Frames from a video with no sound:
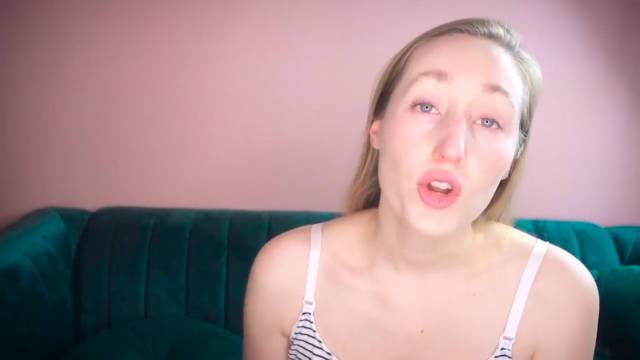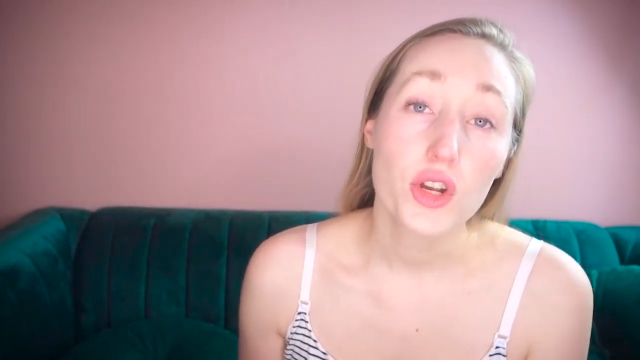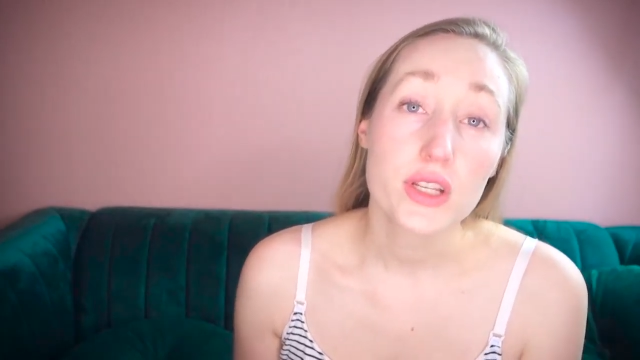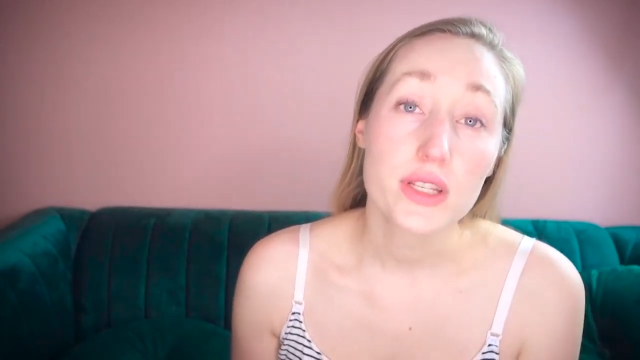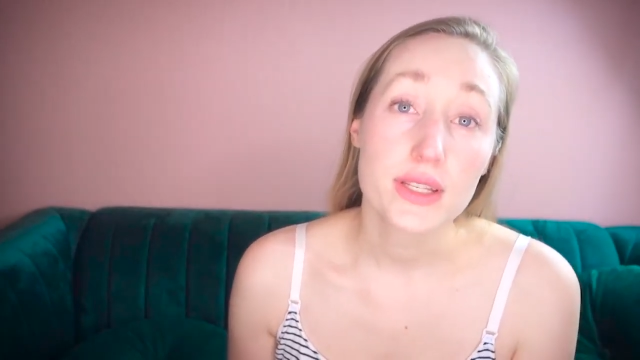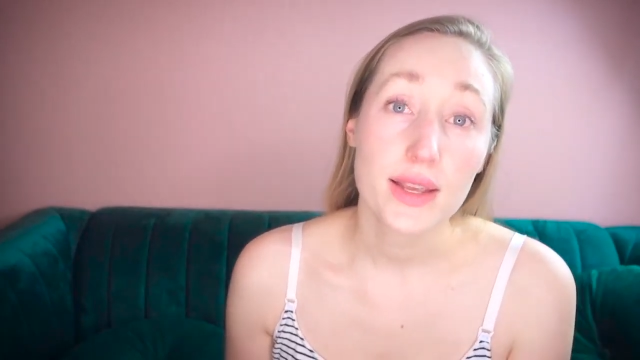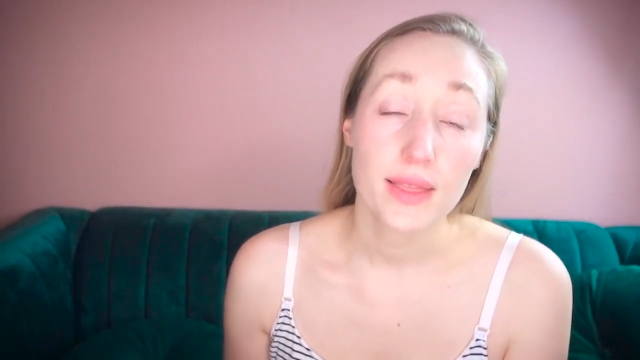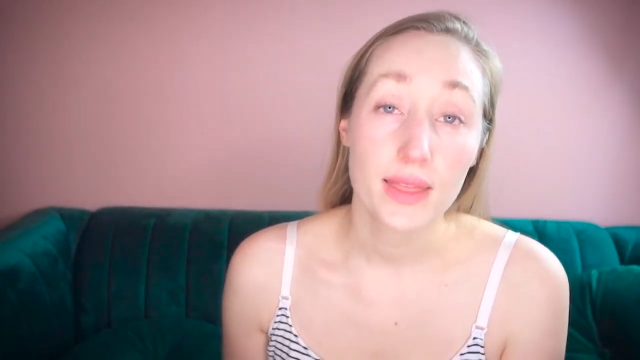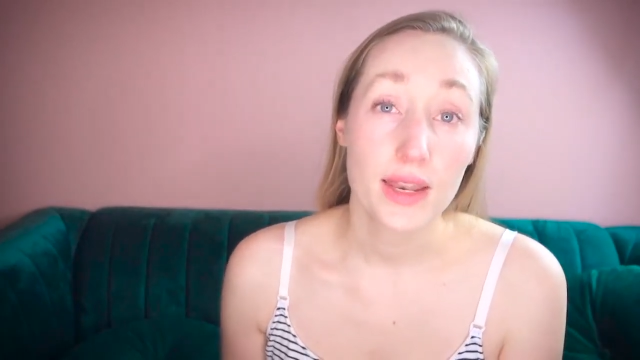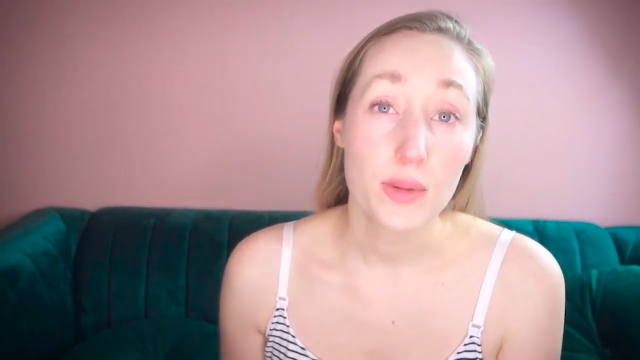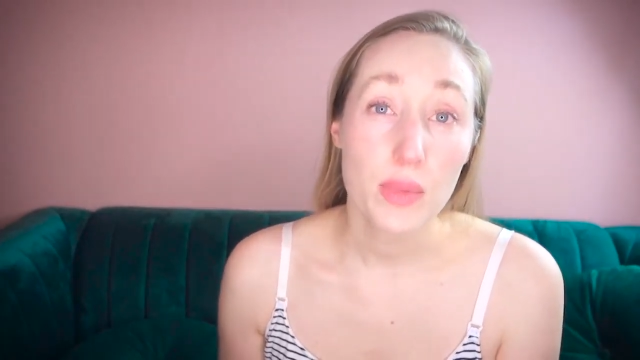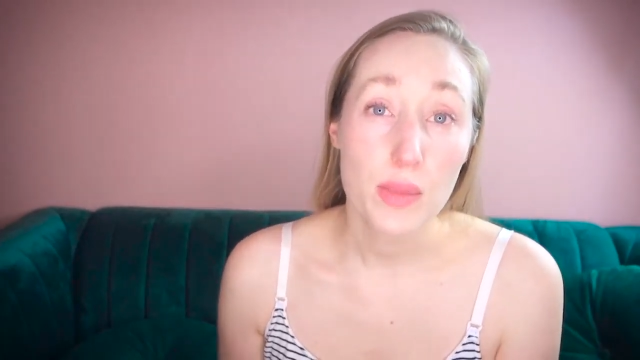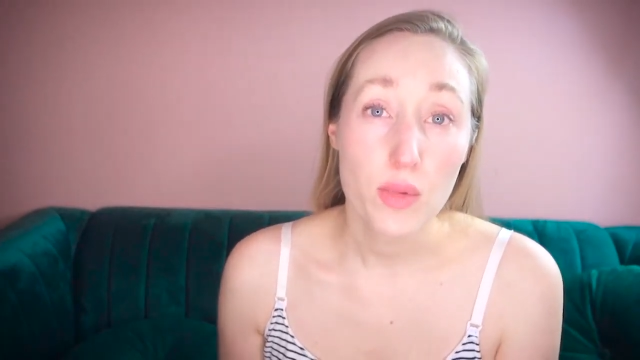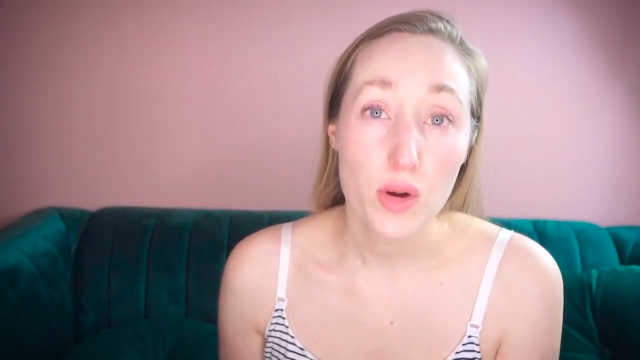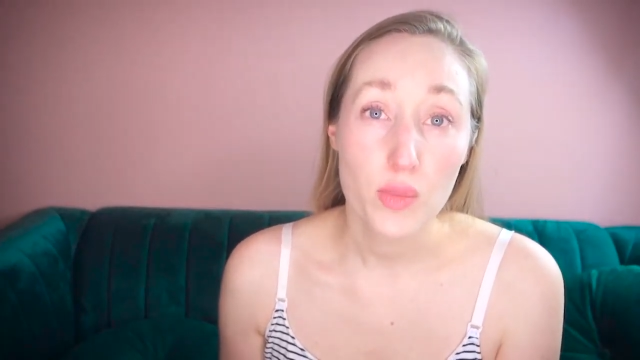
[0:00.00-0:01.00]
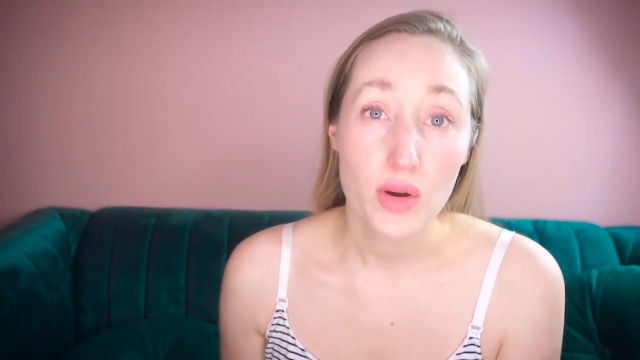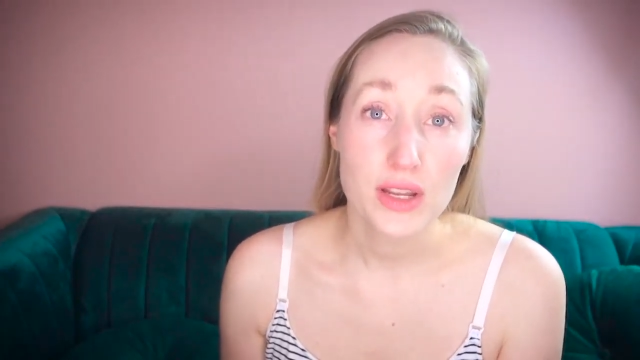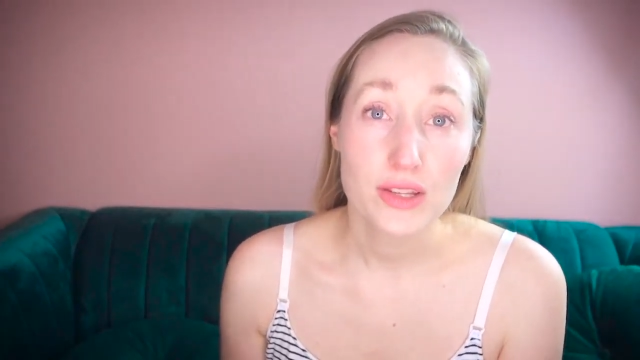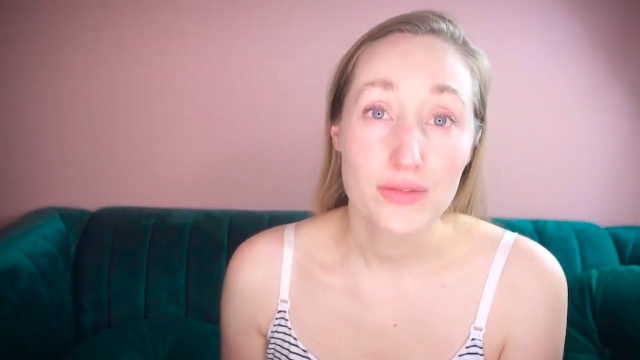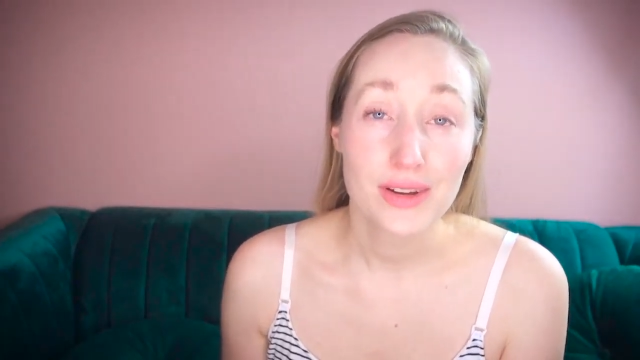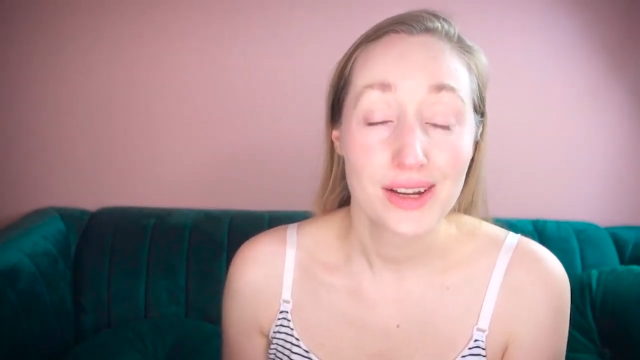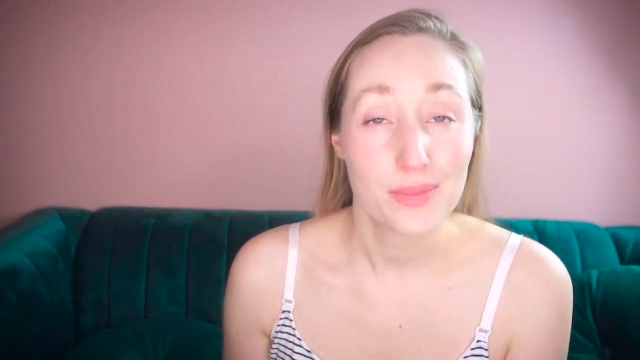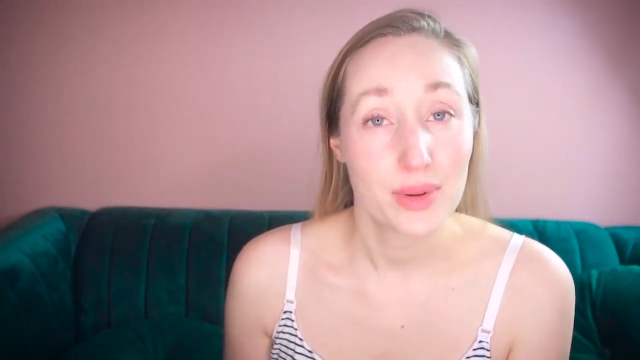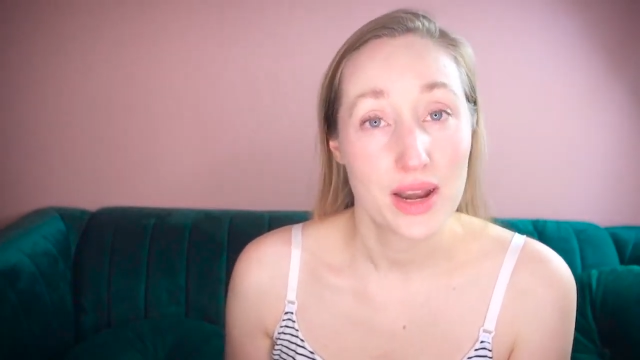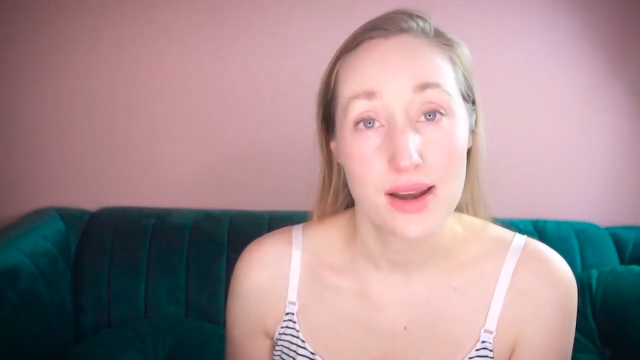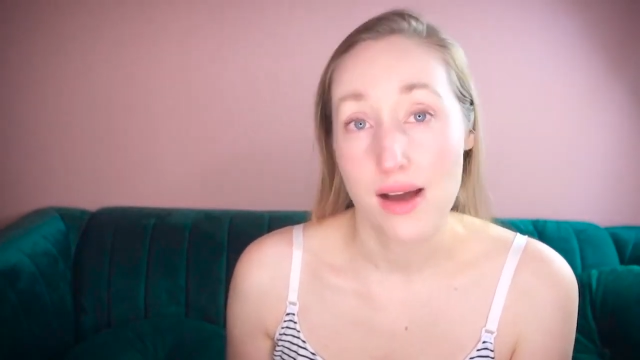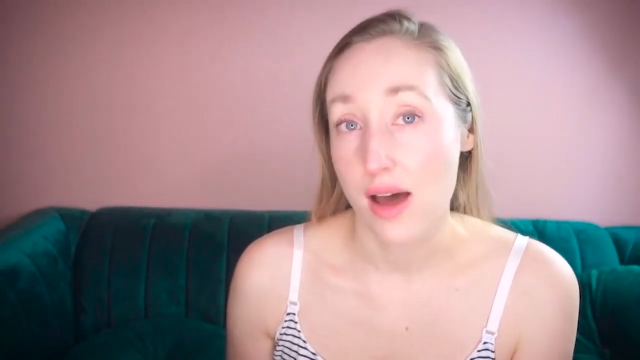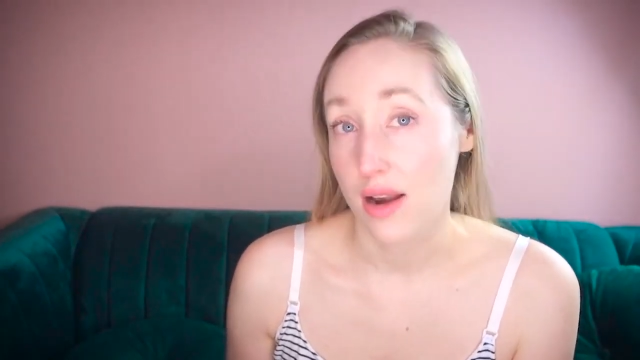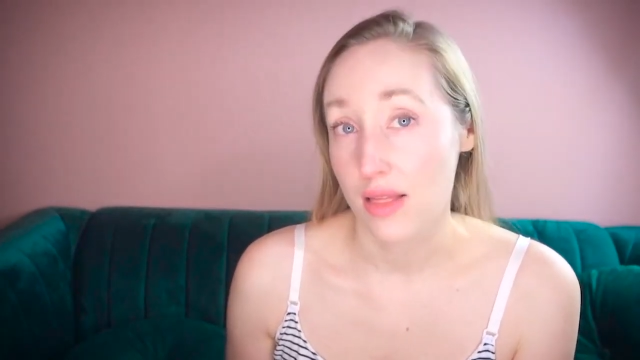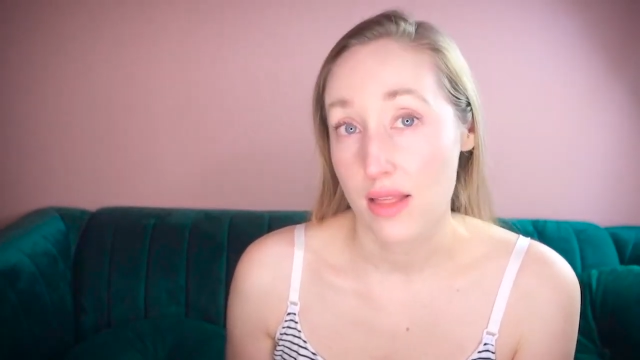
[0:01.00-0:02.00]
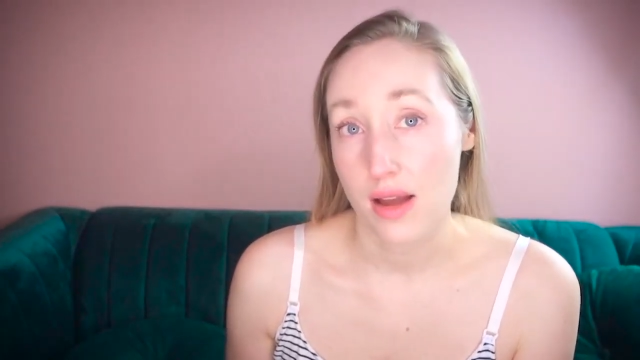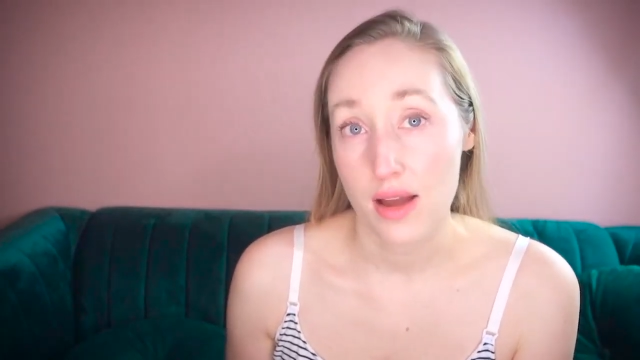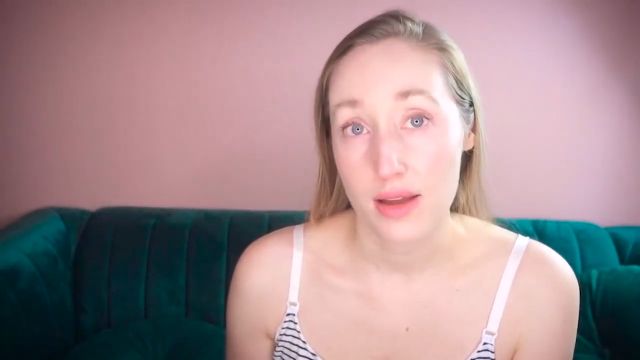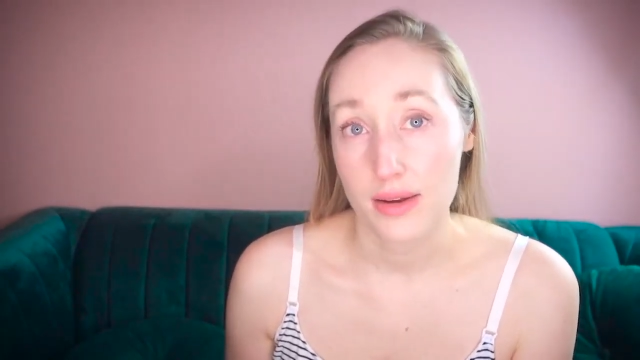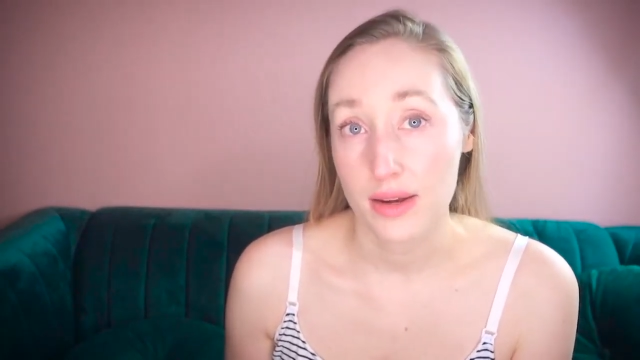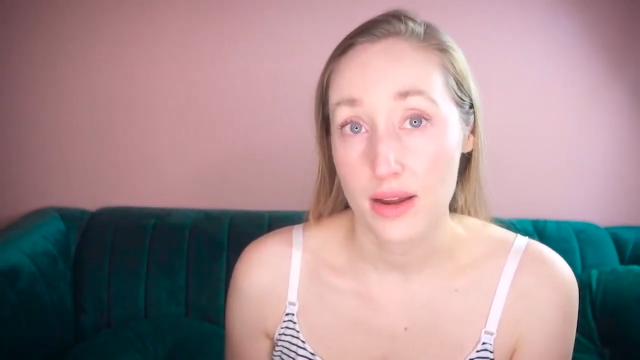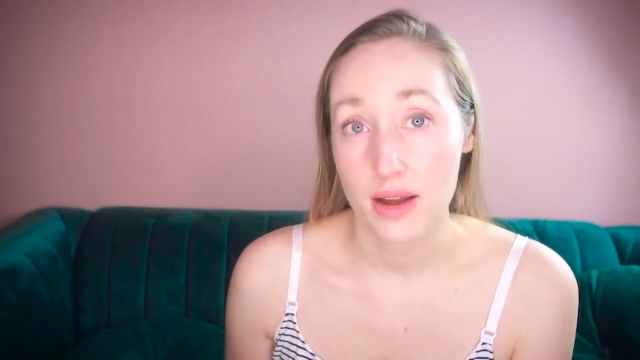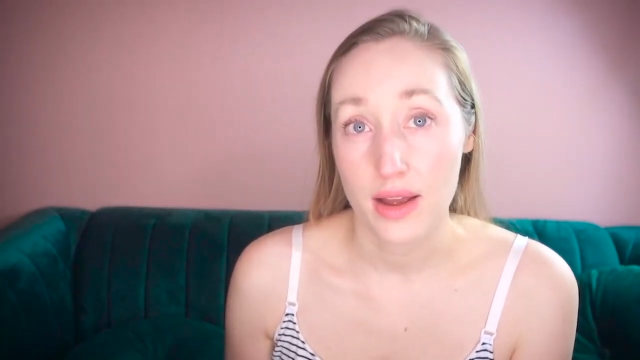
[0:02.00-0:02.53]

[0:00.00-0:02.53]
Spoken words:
gonna see a little bit more breastfeeding, but not a lot.